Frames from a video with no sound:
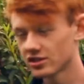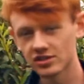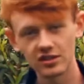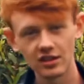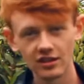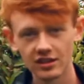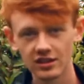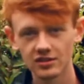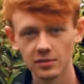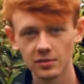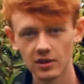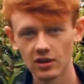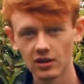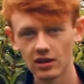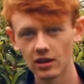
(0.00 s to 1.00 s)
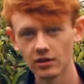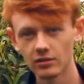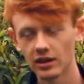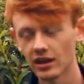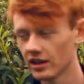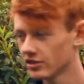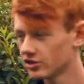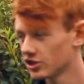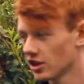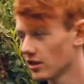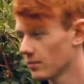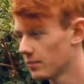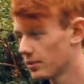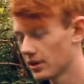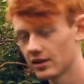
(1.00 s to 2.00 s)
just like tomato
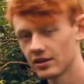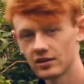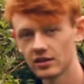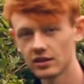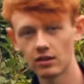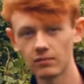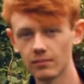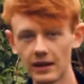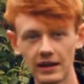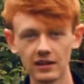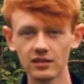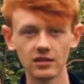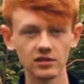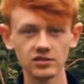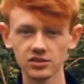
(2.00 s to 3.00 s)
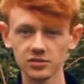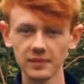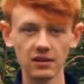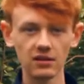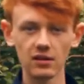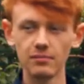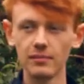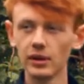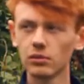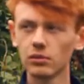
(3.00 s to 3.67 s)
ketchup. Not, and it doesn't smell like